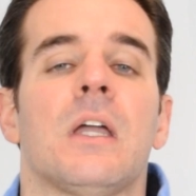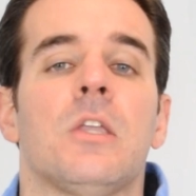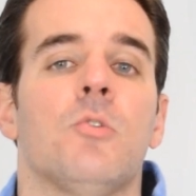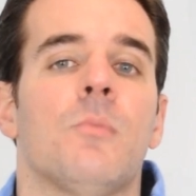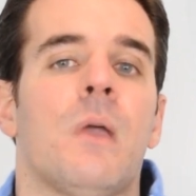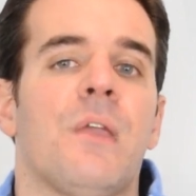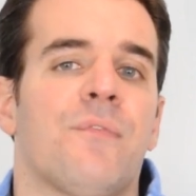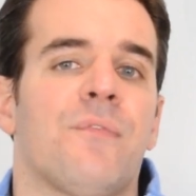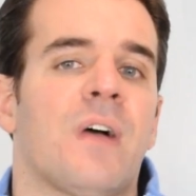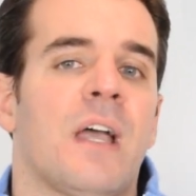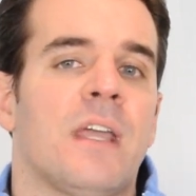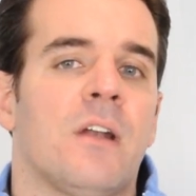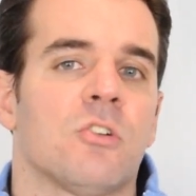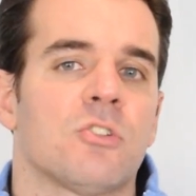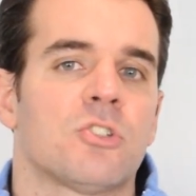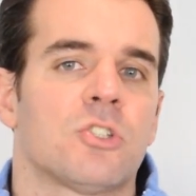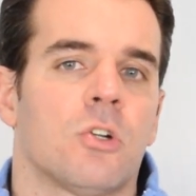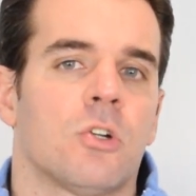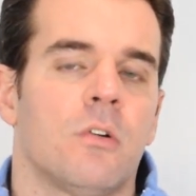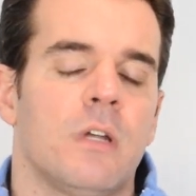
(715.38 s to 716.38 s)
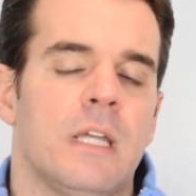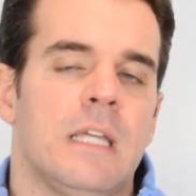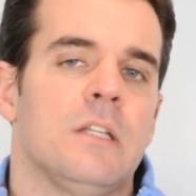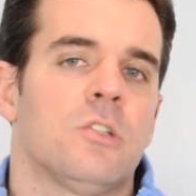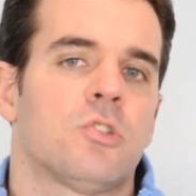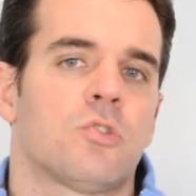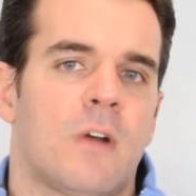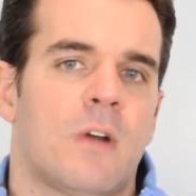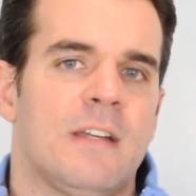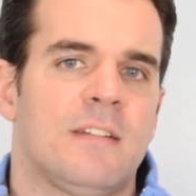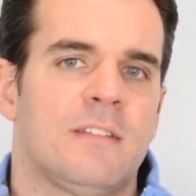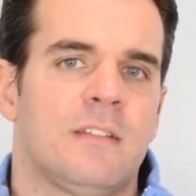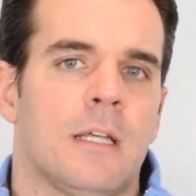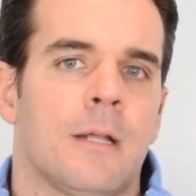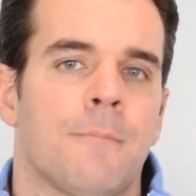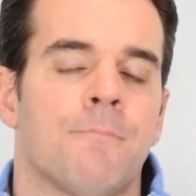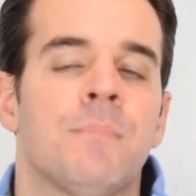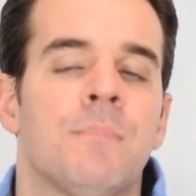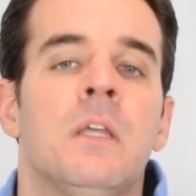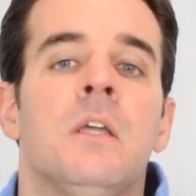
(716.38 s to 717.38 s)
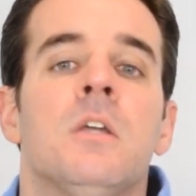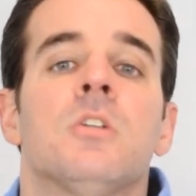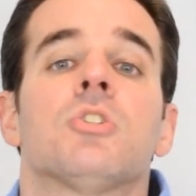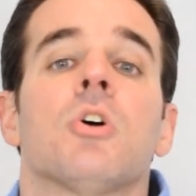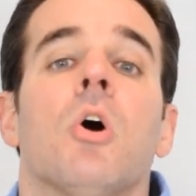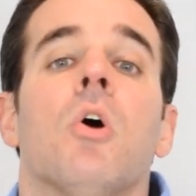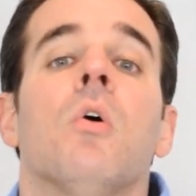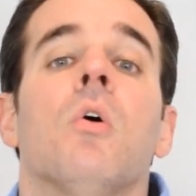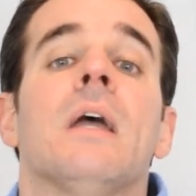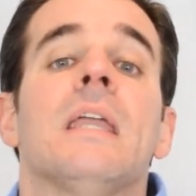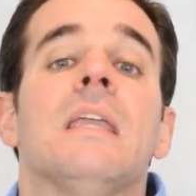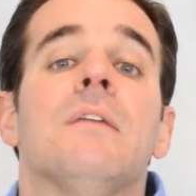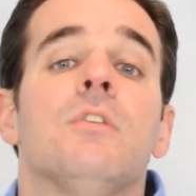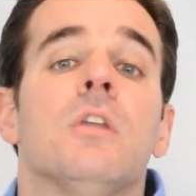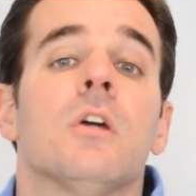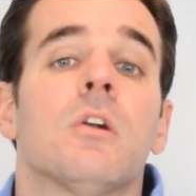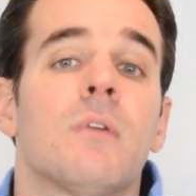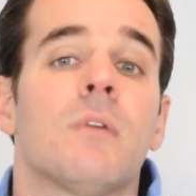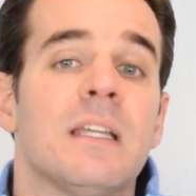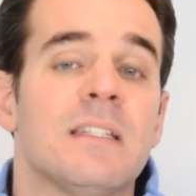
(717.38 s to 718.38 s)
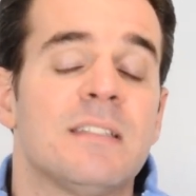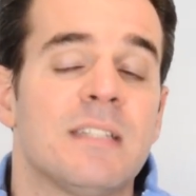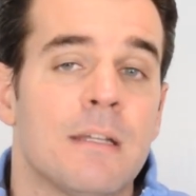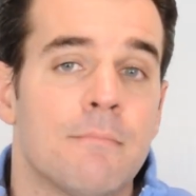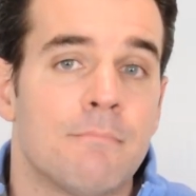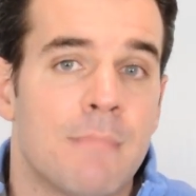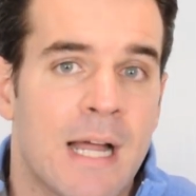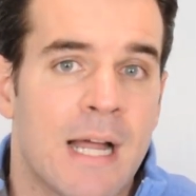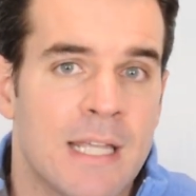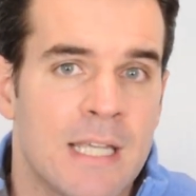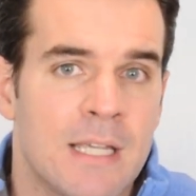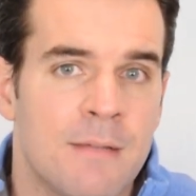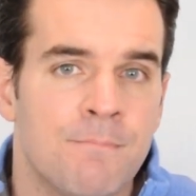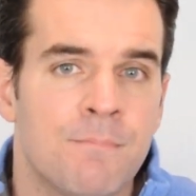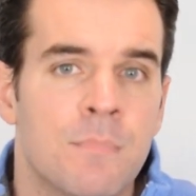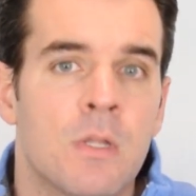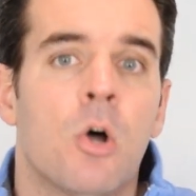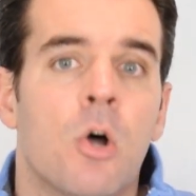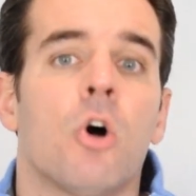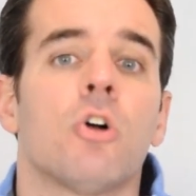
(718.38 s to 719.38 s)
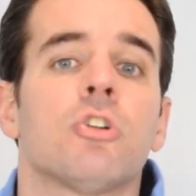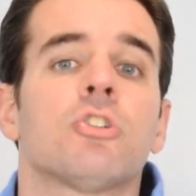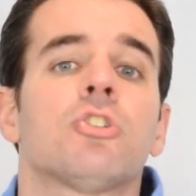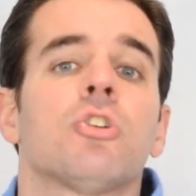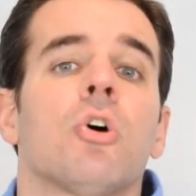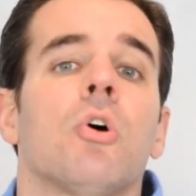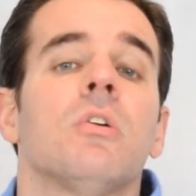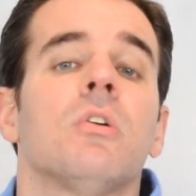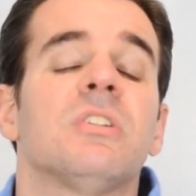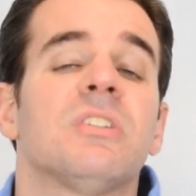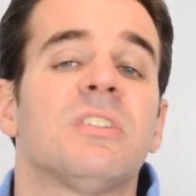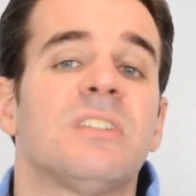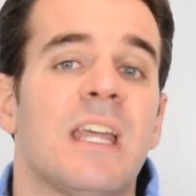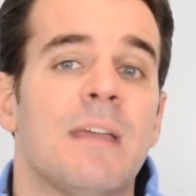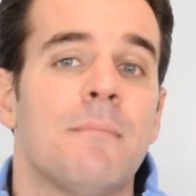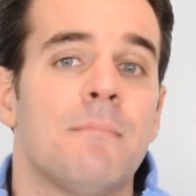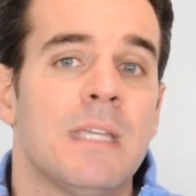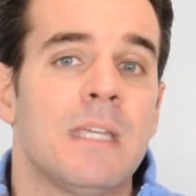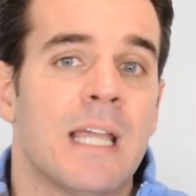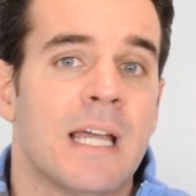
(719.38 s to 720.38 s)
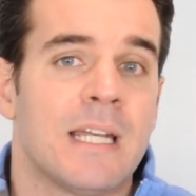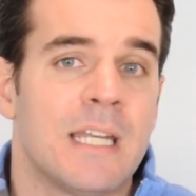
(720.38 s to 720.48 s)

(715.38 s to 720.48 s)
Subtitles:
you may find also interesting. So if you're raising money, also send me an